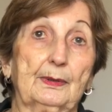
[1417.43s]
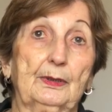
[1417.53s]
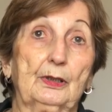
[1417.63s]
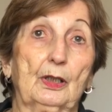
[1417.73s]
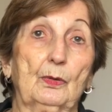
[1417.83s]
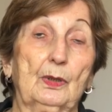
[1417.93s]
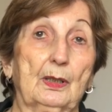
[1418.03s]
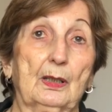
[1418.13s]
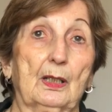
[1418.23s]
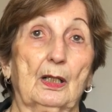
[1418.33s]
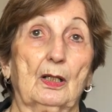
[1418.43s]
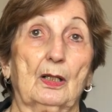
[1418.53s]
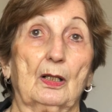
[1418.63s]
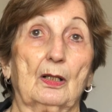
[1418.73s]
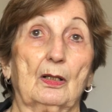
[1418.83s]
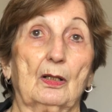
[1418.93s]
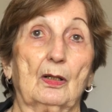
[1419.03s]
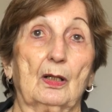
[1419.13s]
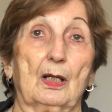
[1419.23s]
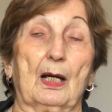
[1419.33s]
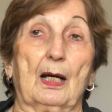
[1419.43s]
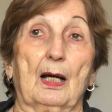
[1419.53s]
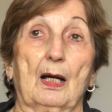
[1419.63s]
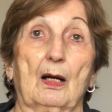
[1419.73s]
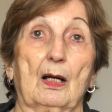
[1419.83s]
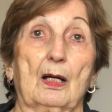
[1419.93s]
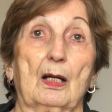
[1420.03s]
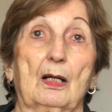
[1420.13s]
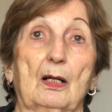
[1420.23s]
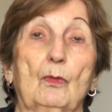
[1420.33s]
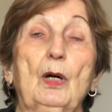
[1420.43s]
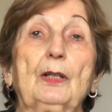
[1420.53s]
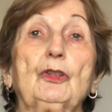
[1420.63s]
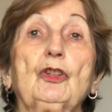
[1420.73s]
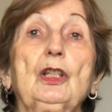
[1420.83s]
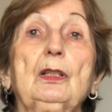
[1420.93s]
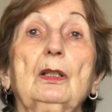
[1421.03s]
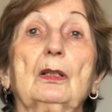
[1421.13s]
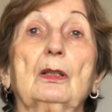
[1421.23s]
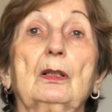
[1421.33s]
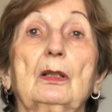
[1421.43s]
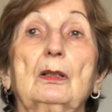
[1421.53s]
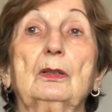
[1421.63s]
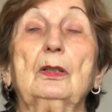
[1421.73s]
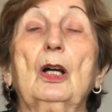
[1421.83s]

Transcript: Oh, so you don't really even know. You don't know if Eunice and Lenny supported her.